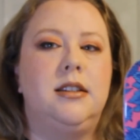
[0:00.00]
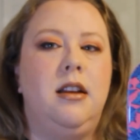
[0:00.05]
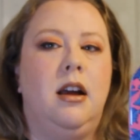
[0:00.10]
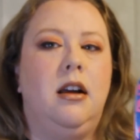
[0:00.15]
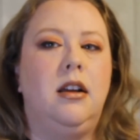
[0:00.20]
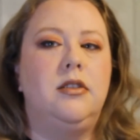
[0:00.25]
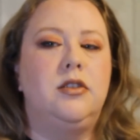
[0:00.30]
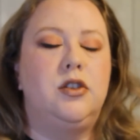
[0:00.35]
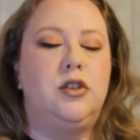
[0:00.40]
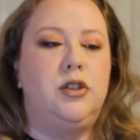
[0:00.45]

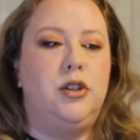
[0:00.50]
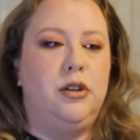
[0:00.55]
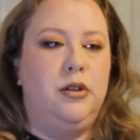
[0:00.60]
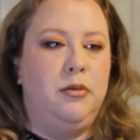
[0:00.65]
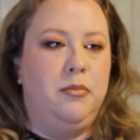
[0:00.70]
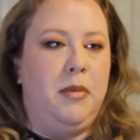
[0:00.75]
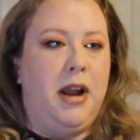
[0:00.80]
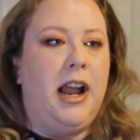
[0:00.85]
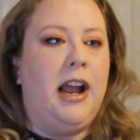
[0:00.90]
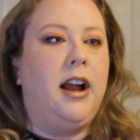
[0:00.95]
not
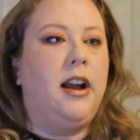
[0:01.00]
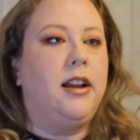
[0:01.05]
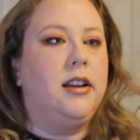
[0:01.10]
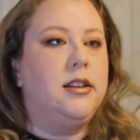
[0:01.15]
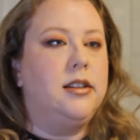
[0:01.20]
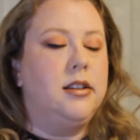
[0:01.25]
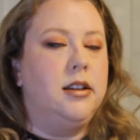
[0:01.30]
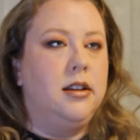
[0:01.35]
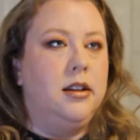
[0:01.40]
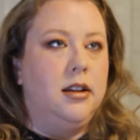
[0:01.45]
too
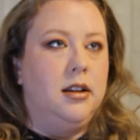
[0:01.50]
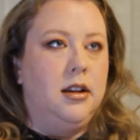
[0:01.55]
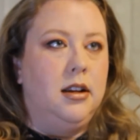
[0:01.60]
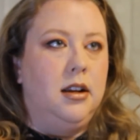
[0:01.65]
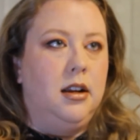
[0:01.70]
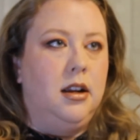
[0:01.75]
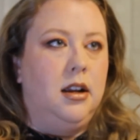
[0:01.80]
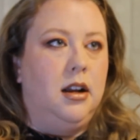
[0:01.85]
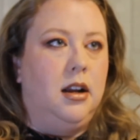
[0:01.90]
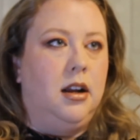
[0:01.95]
matte,
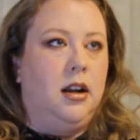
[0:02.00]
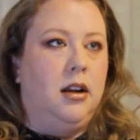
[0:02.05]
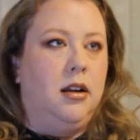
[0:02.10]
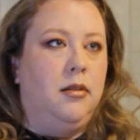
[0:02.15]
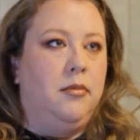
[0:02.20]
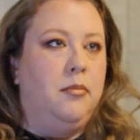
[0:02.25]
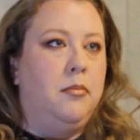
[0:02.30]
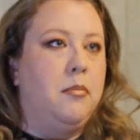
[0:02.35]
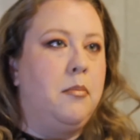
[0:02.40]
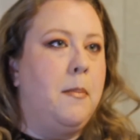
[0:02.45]

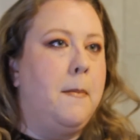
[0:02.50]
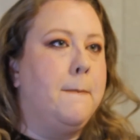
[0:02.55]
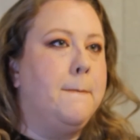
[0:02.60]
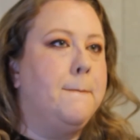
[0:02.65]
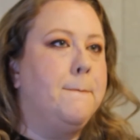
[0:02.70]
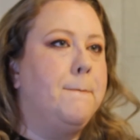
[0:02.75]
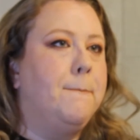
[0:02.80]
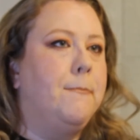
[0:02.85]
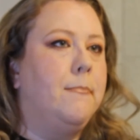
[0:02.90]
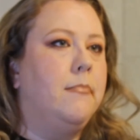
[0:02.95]

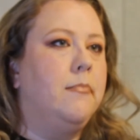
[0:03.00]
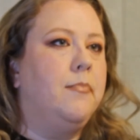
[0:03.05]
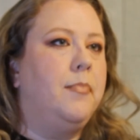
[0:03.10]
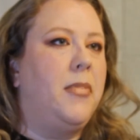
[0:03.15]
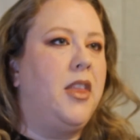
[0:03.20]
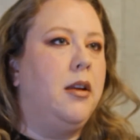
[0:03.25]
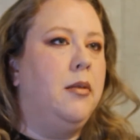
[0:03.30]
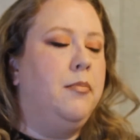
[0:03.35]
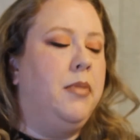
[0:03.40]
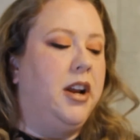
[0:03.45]

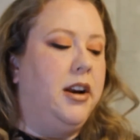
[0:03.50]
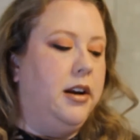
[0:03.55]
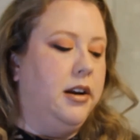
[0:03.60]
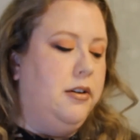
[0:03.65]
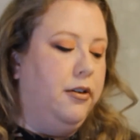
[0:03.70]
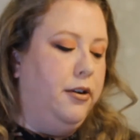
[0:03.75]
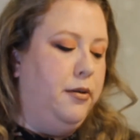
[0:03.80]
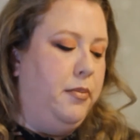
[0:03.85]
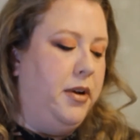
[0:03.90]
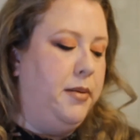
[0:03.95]
but it
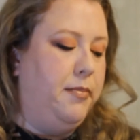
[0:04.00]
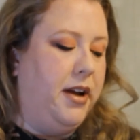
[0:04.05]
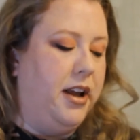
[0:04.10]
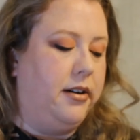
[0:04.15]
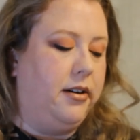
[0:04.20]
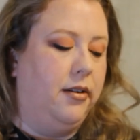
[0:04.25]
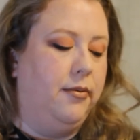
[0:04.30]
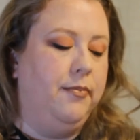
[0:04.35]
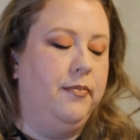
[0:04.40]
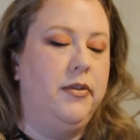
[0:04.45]
could be
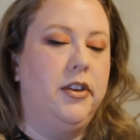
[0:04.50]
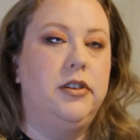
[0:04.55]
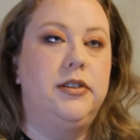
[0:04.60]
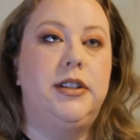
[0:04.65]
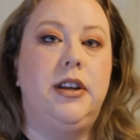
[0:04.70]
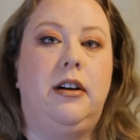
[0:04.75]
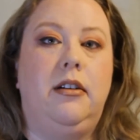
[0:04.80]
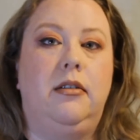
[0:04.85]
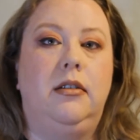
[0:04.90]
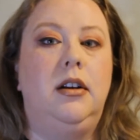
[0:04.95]
better.
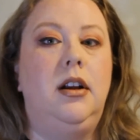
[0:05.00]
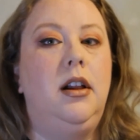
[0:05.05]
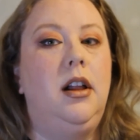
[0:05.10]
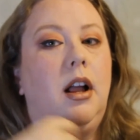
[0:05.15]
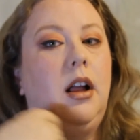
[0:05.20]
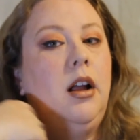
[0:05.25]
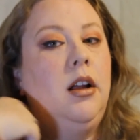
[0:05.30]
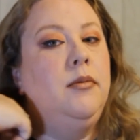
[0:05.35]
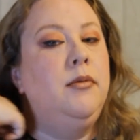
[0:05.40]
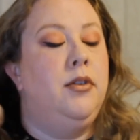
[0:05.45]
So,
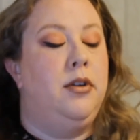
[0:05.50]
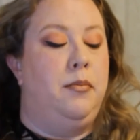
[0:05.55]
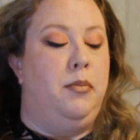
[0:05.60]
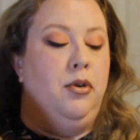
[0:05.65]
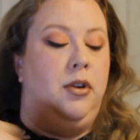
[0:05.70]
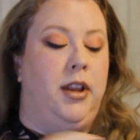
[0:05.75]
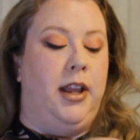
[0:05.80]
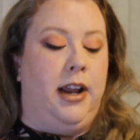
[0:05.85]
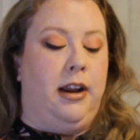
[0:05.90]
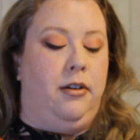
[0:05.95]
I'm going to
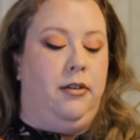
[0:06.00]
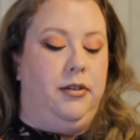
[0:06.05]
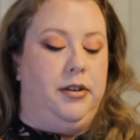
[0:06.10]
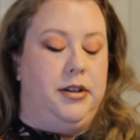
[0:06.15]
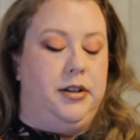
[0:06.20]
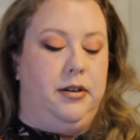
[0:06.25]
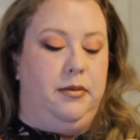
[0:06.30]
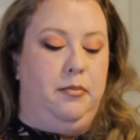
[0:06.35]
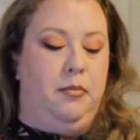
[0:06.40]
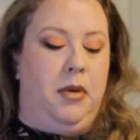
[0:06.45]
pull
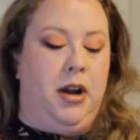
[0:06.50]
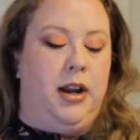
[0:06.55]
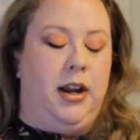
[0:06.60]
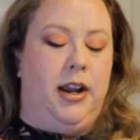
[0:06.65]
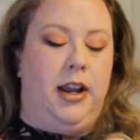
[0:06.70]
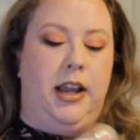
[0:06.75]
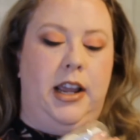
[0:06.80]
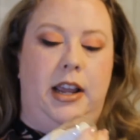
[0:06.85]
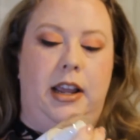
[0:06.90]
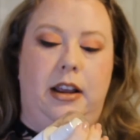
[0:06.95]
out
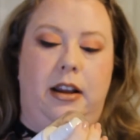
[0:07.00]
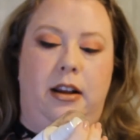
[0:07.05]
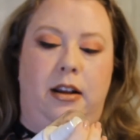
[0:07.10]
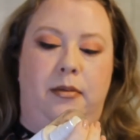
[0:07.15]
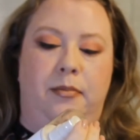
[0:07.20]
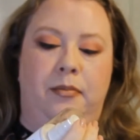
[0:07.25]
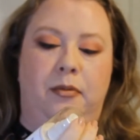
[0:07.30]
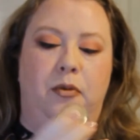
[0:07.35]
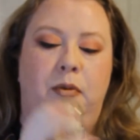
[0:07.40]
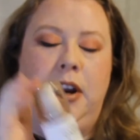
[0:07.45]
my
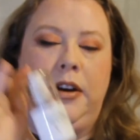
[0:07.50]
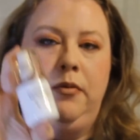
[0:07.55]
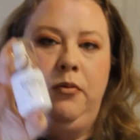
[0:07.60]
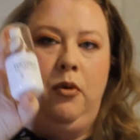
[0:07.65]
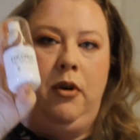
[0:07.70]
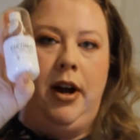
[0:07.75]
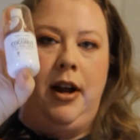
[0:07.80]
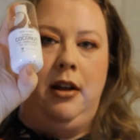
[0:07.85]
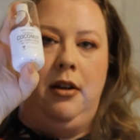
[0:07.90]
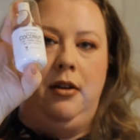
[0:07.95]
Wet n
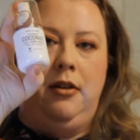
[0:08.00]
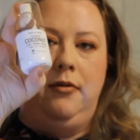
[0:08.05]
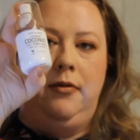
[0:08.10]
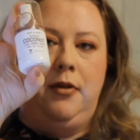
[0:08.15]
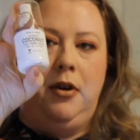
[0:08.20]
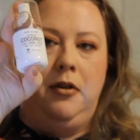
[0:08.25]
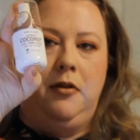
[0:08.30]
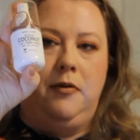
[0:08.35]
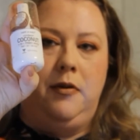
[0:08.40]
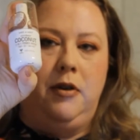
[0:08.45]
Wild
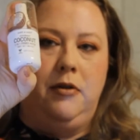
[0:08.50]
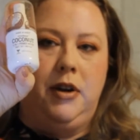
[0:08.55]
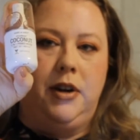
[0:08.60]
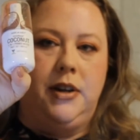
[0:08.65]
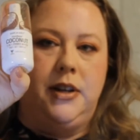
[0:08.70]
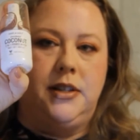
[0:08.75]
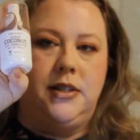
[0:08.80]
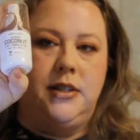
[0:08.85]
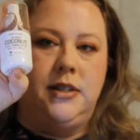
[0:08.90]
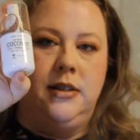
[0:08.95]

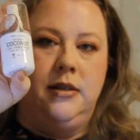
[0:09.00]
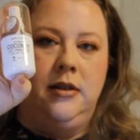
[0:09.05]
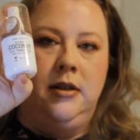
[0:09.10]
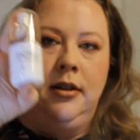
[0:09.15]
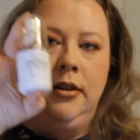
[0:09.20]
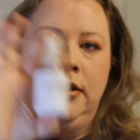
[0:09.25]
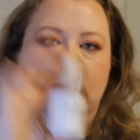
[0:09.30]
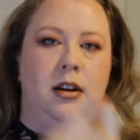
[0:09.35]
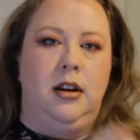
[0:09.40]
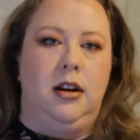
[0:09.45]
Photofocus
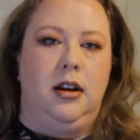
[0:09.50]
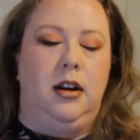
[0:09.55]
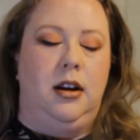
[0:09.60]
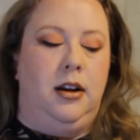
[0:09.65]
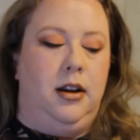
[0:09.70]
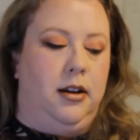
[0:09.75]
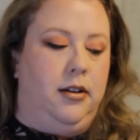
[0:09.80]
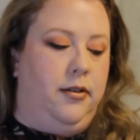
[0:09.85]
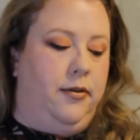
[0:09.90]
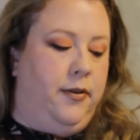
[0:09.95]

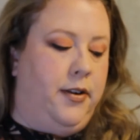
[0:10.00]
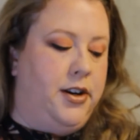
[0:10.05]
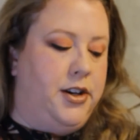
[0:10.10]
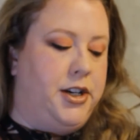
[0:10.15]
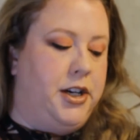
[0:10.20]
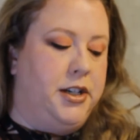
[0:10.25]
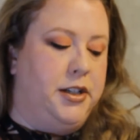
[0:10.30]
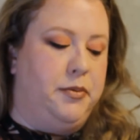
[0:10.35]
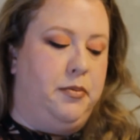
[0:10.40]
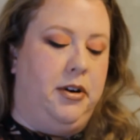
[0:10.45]

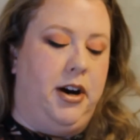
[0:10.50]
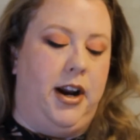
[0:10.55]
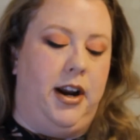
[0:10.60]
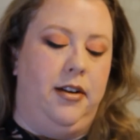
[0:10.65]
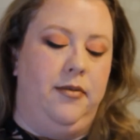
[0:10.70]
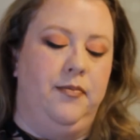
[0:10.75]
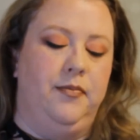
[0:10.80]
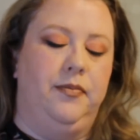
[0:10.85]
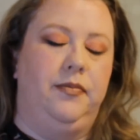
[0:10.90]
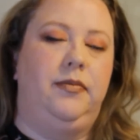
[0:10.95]
finishing spray
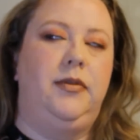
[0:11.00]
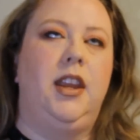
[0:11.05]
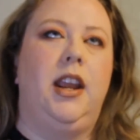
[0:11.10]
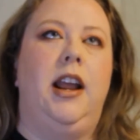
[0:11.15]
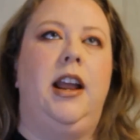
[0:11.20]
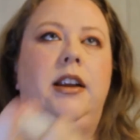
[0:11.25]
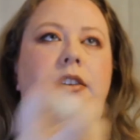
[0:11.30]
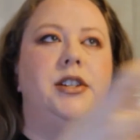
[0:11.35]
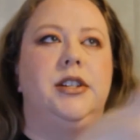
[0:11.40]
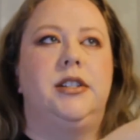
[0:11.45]

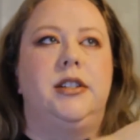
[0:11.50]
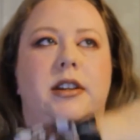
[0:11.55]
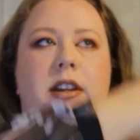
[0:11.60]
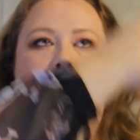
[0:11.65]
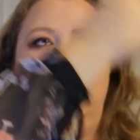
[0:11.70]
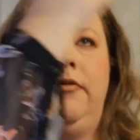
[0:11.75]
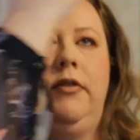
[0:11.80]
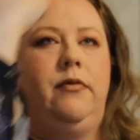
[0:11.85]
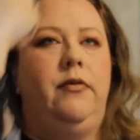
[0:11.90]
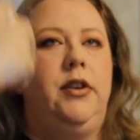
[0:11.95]
and just
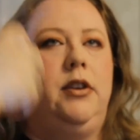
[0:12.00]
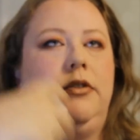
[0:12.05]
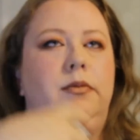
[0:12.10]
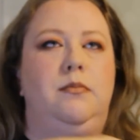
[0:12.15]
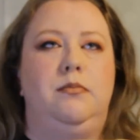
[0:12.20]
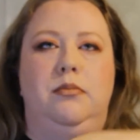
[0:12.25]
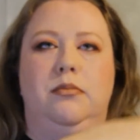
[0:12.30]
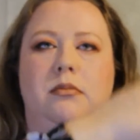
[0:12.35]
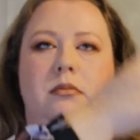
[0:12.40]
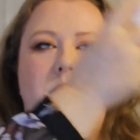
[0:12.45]
give a
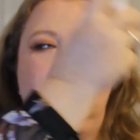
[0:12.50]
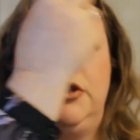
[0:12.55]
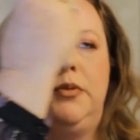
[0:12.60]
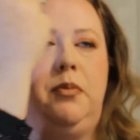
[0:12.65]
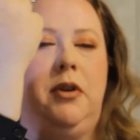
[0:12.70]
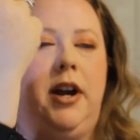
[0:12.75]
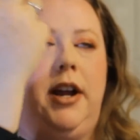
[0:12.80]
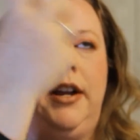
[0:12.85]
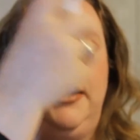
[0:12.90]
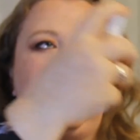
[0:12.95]
few
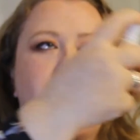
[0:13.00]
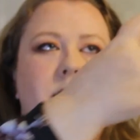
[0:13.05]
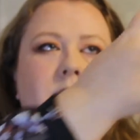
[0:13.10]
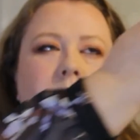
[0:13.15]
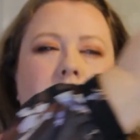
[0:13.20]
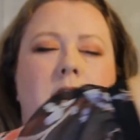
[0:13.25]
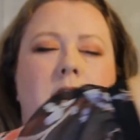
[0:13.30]
sprays.